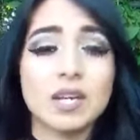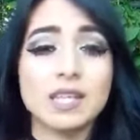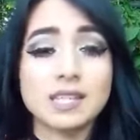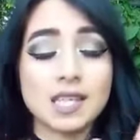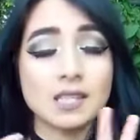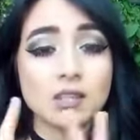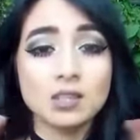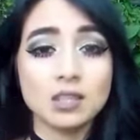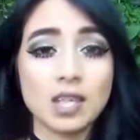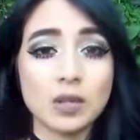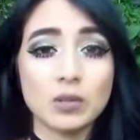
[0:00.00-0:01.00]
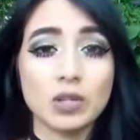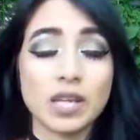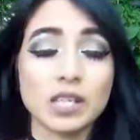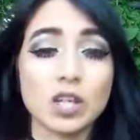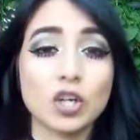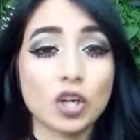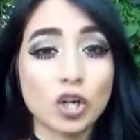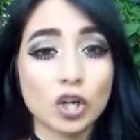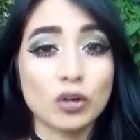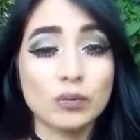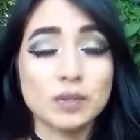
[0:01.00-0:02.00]
it says on the label like it
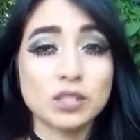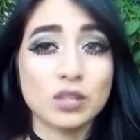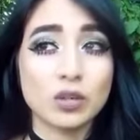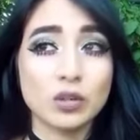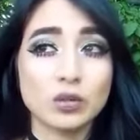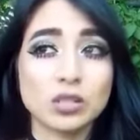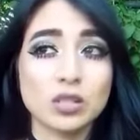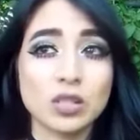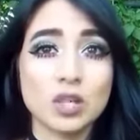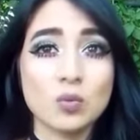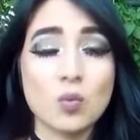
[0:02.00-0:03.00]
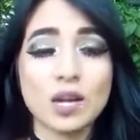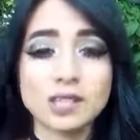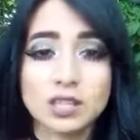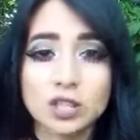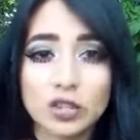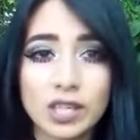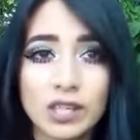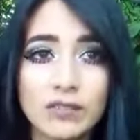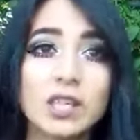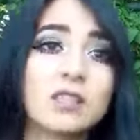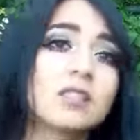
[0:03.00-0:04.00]
curbs those unwanted
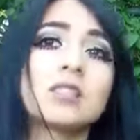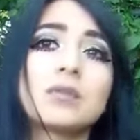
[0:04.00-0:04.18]
cravings.